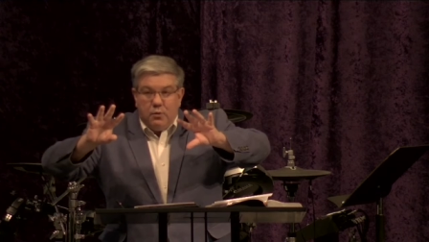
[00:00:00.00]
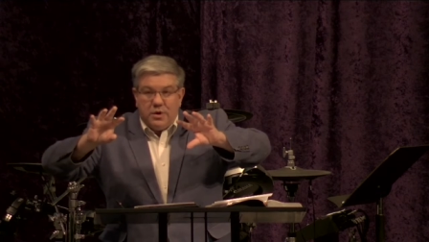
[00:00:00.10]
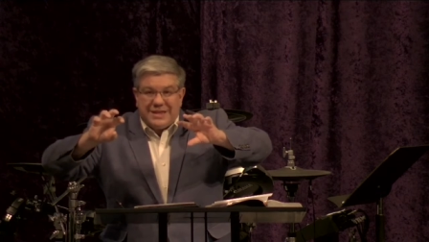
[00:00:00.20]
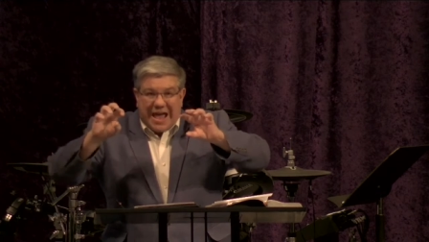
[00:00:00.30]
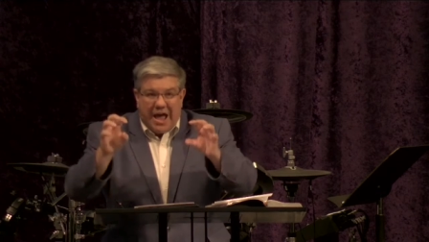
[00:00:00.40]

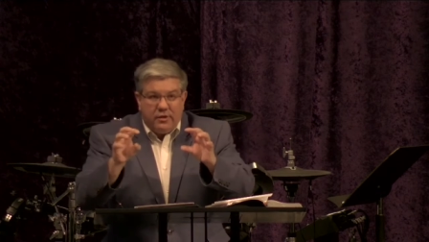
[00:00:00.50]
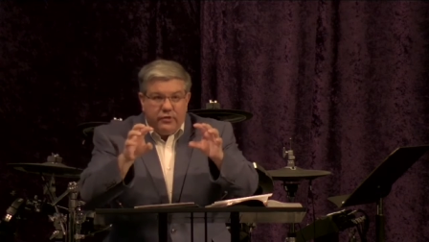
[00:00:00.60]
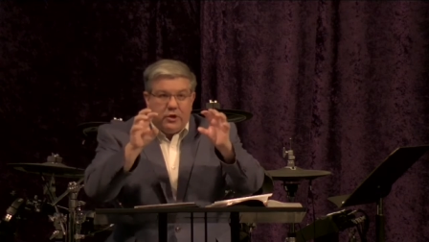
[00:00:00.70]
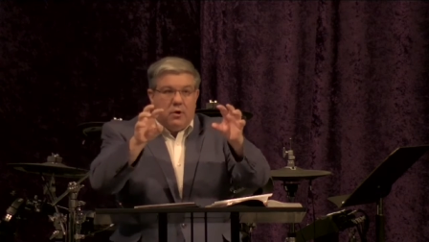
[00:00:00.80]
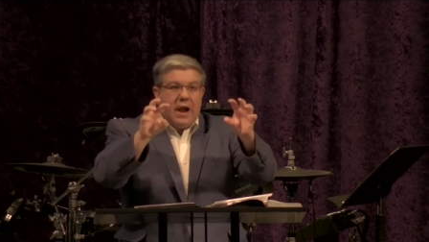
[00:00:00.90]
was
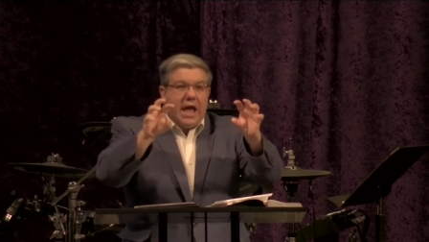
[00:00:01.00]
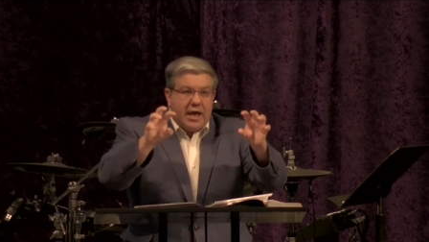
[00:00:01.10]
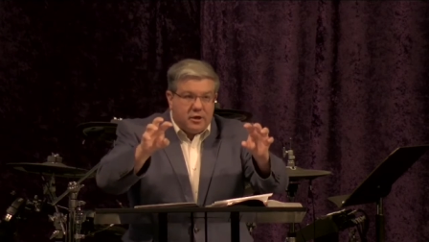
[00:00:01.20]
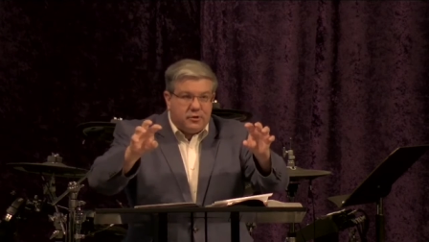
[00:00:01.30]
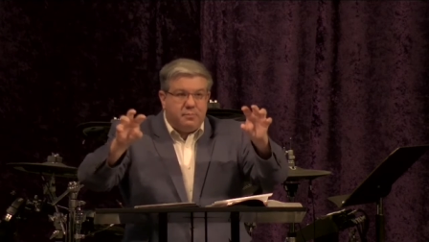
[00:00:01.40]
out of the
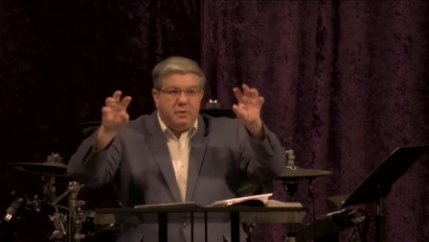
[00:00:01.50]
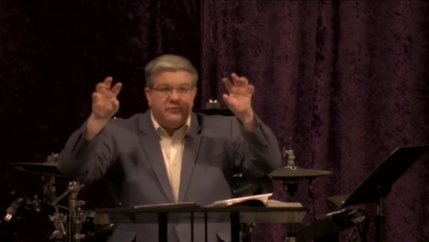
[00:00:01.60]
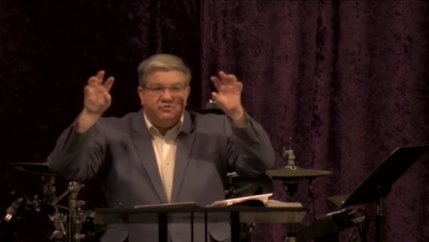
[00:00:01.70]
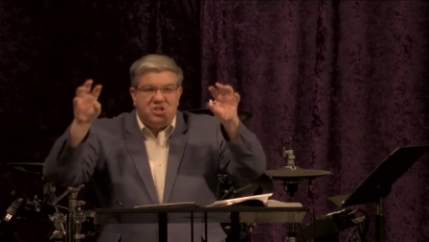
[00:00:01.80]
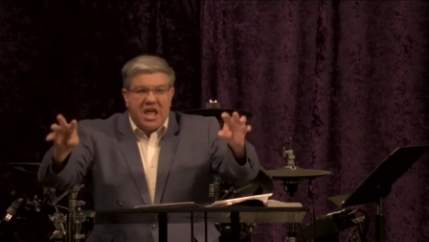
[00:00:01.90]
grasp
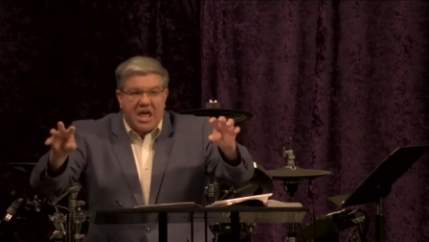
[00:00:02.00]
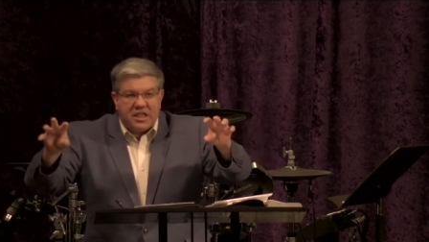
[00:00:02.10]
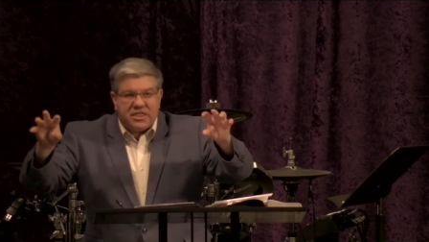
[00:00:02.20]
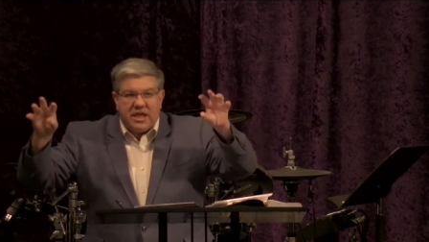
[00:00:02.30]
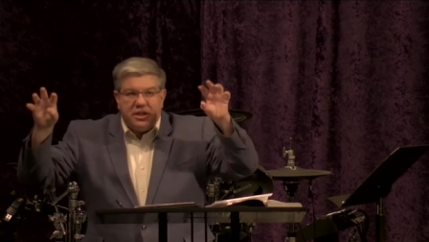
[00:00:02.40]
of
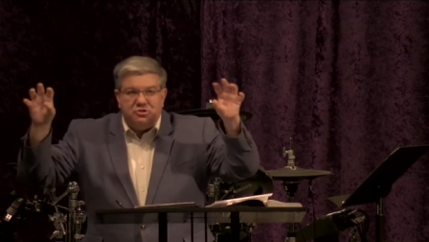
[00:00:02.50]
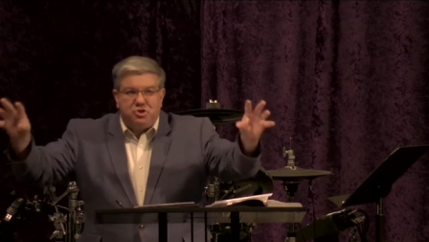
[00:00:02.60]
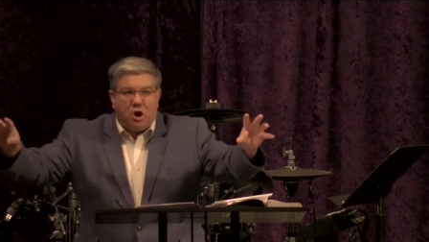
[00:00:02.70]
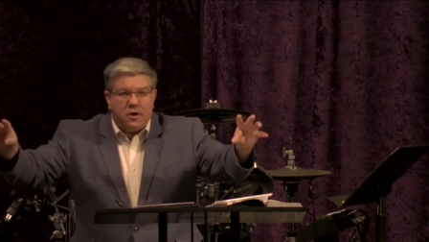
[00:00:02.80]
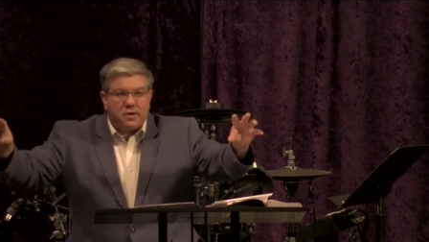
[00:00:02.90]
death
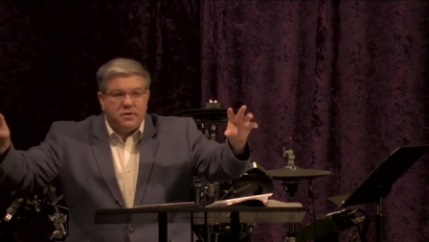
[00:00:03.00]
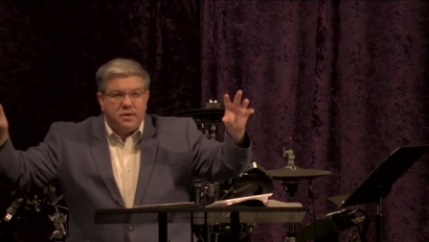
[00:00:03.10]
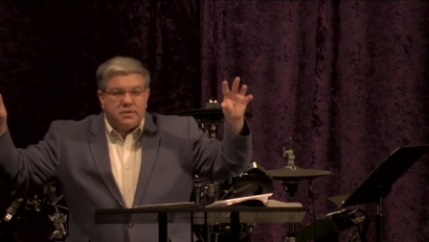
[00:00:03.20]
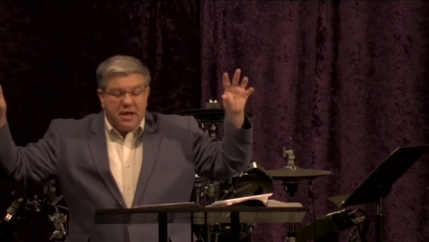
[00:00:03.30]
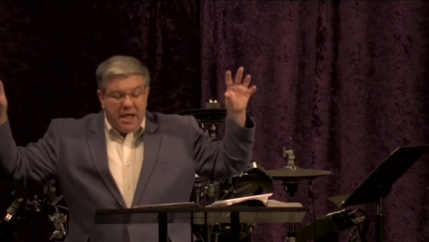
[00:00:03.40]
and
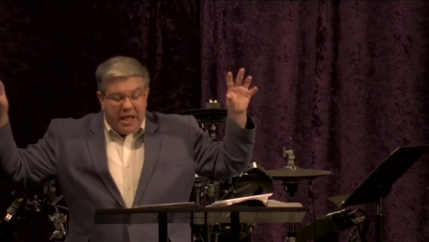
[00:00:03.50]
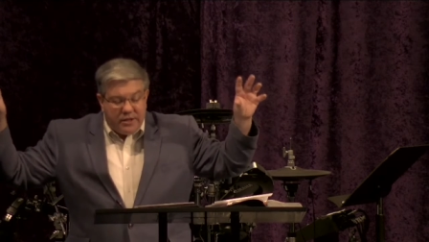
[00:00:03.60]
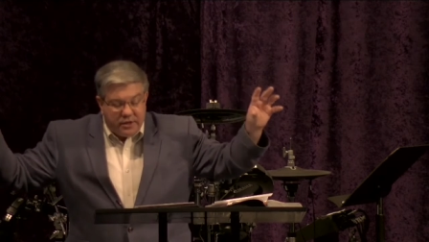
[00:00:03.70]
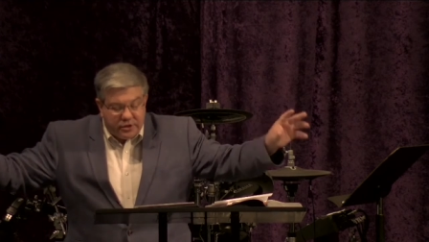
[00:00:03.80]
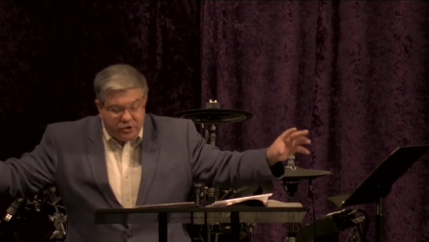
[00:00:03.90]
darkness
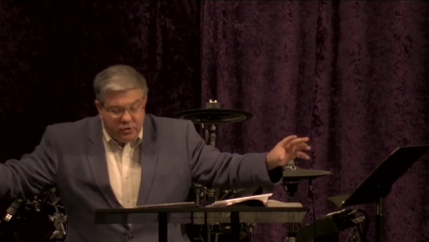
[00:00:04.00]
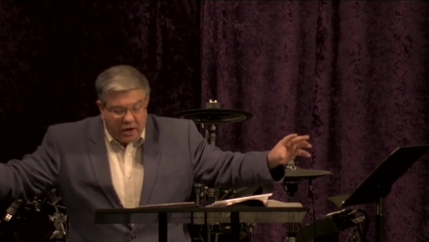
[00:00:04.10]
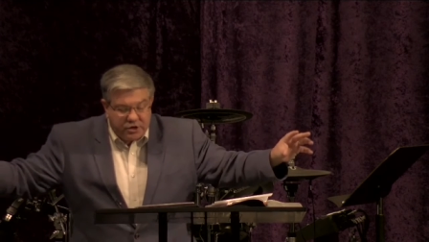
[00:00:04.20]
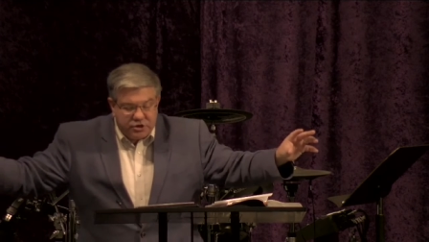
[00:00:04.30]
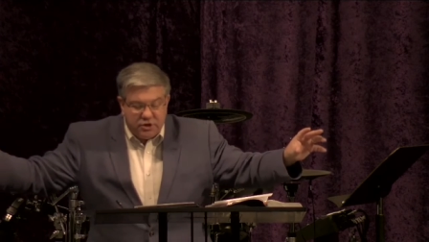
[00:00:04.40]
and
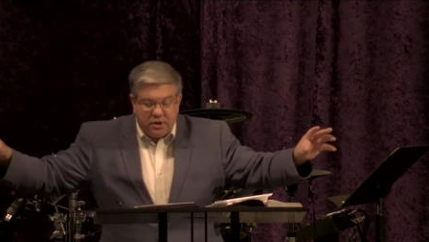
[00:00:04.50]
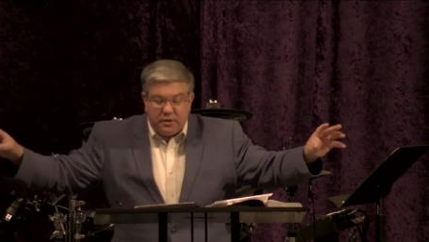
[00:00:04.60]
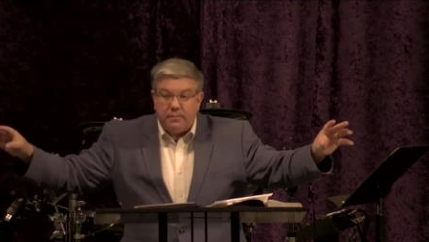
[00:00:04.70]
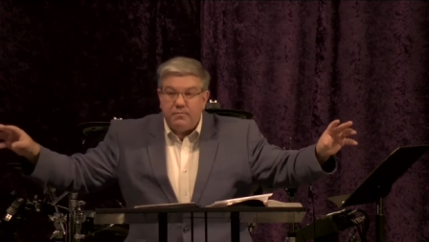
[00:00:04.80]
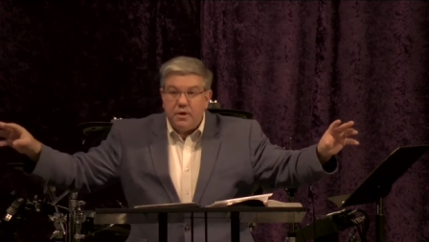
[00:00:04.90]
destruction,